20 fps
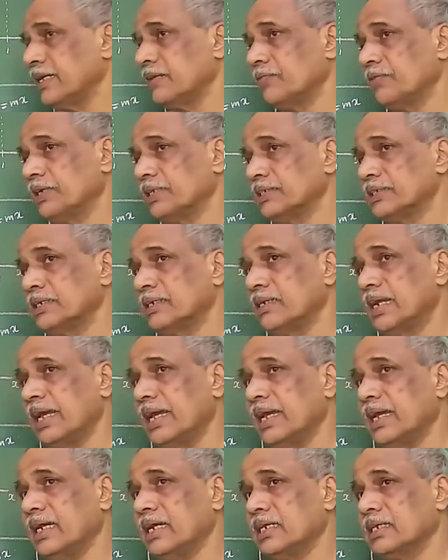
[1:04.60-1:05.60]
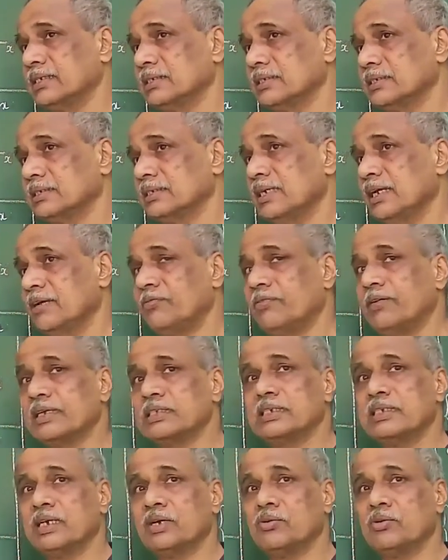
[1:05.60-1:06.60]
function like fx
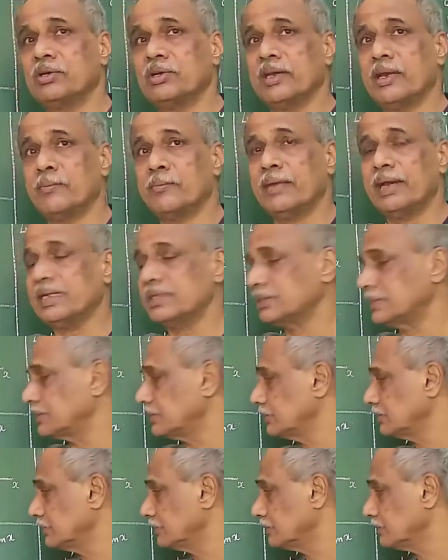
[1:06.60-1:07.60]
equal to mx,